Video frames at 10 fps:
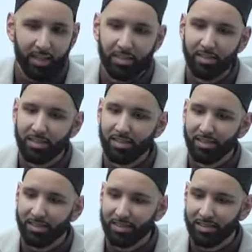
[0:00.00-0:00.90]
and
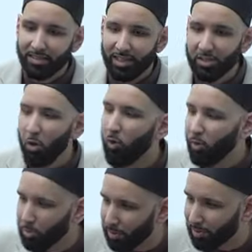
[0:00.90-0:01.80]
it's
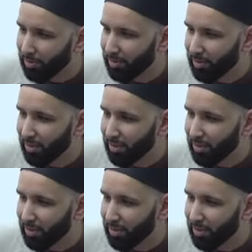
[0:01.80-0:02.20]
horrible.